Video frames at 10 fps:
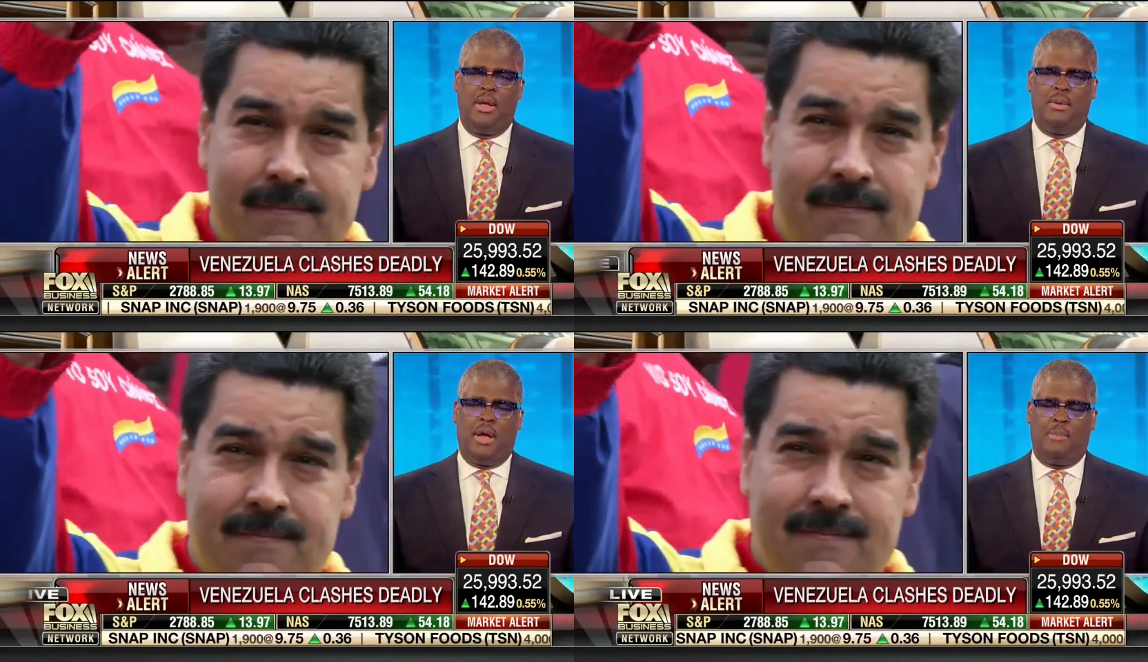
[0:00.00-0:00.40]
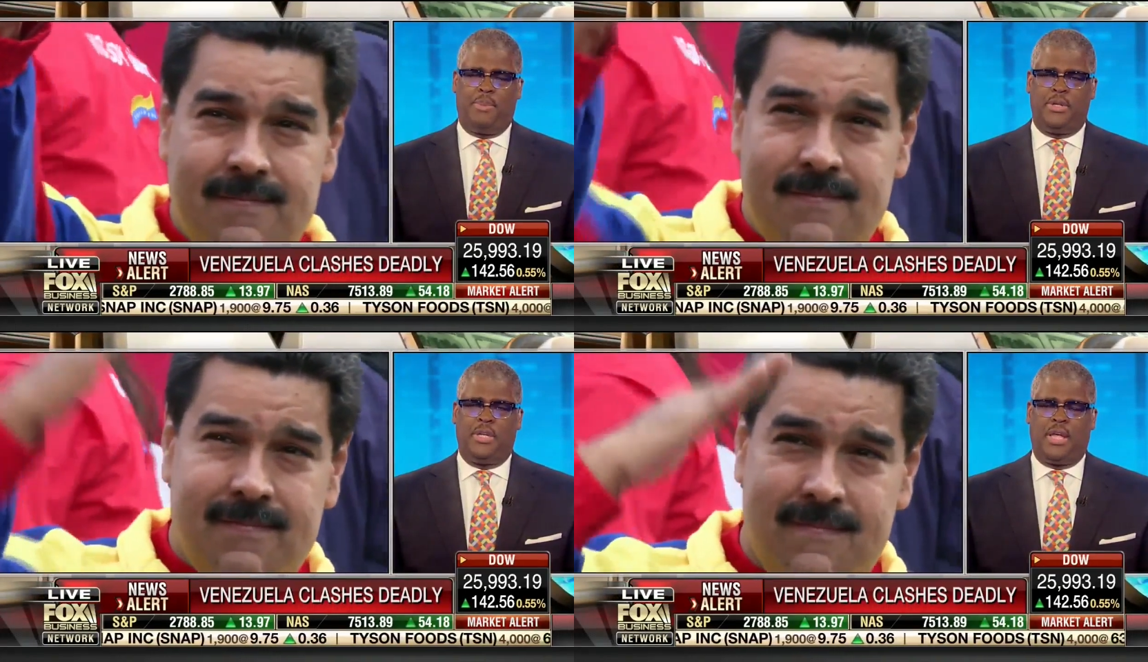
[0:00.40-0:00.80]
Speaker 1: uh,
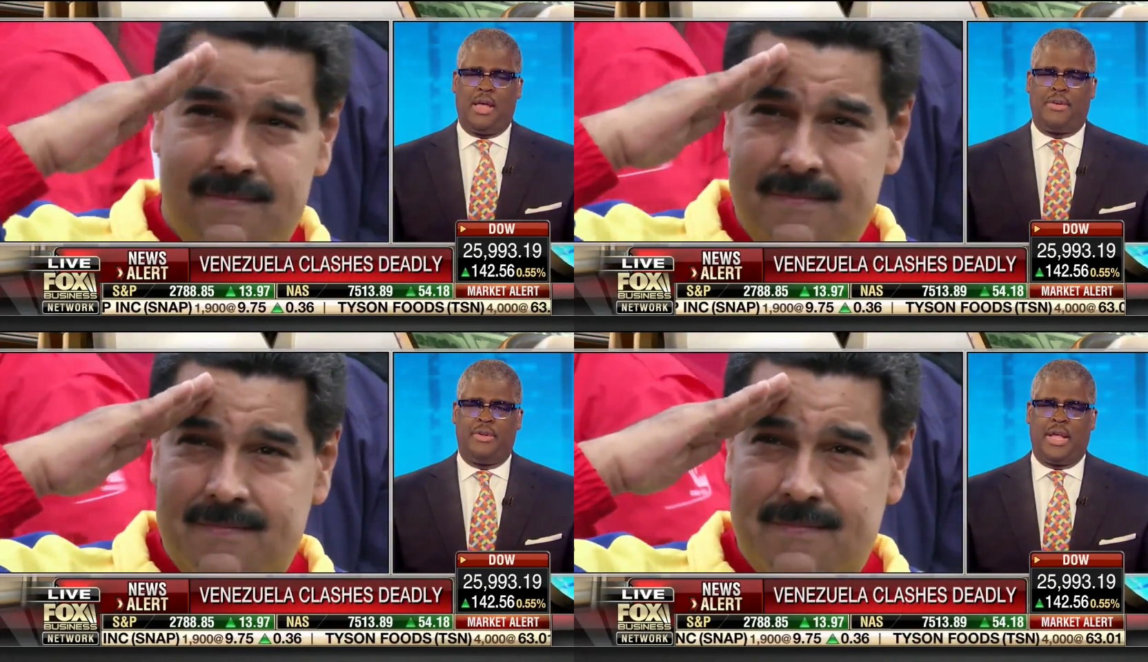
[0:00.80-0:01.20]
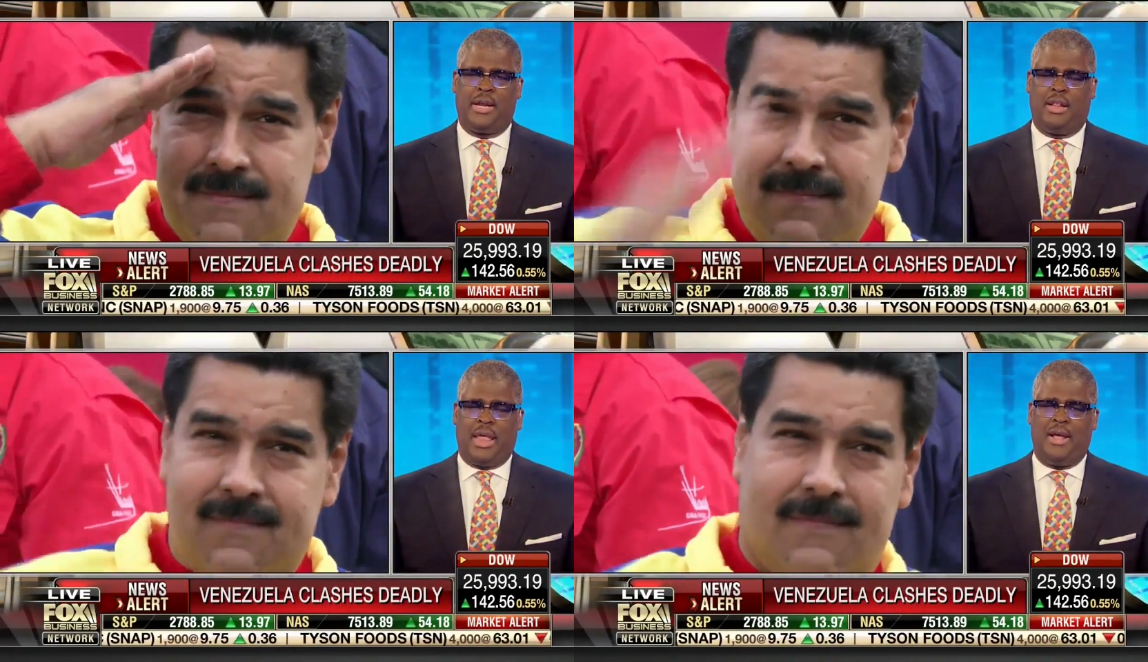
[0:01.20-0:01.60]
put together that
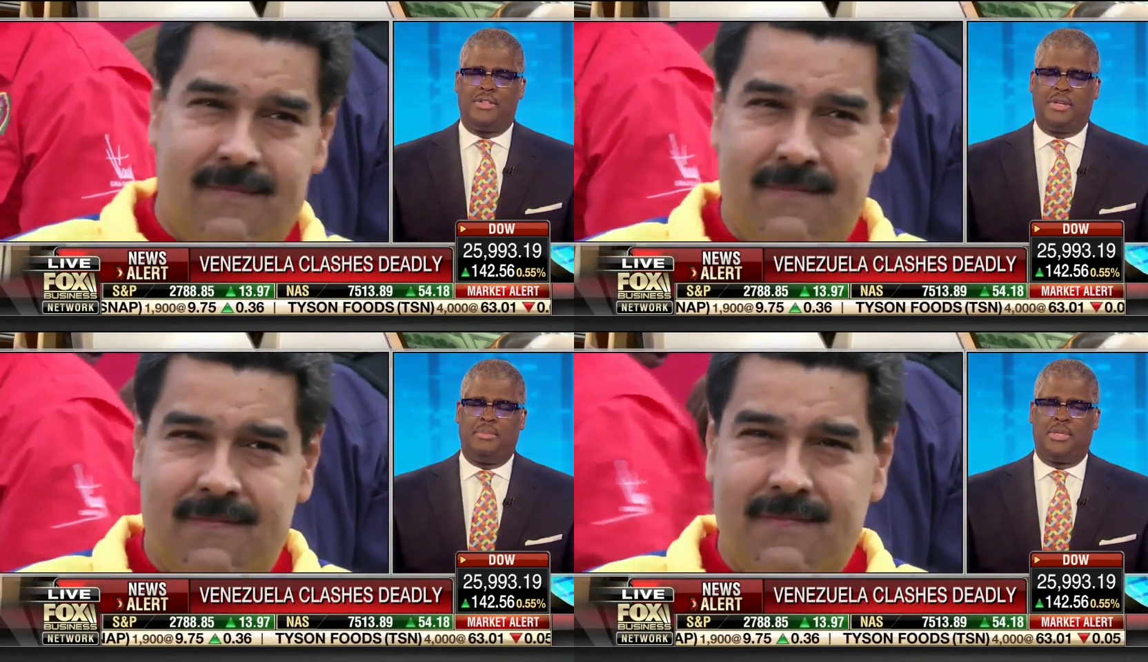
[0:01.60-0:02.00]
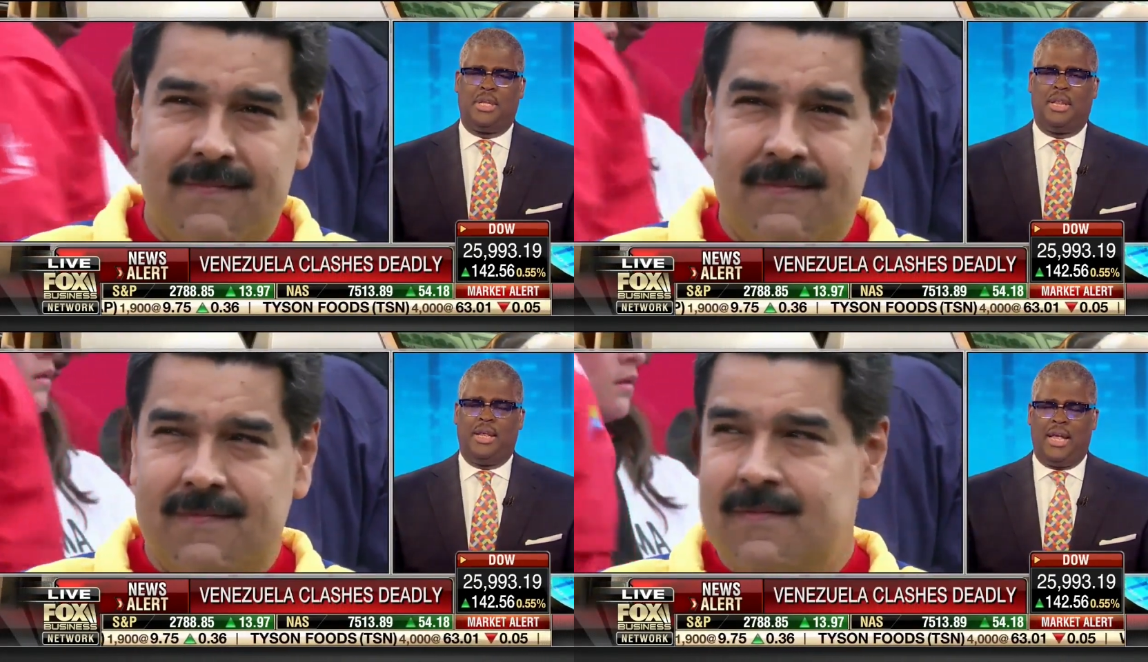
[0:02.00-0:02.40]
allows him to
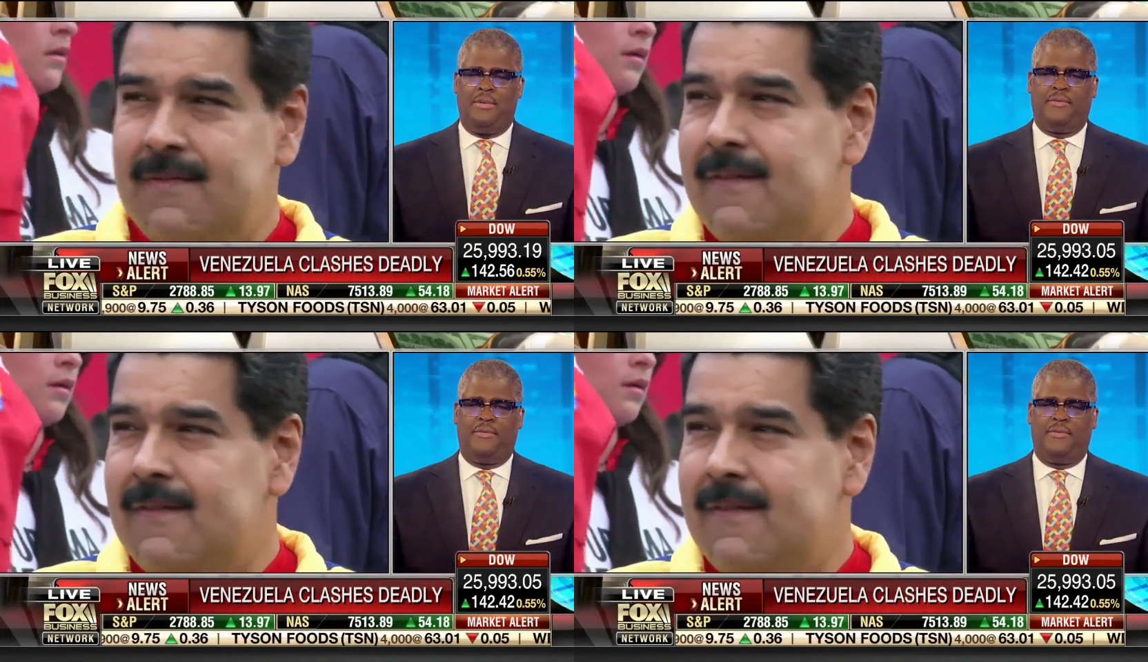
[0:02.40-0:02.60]
leave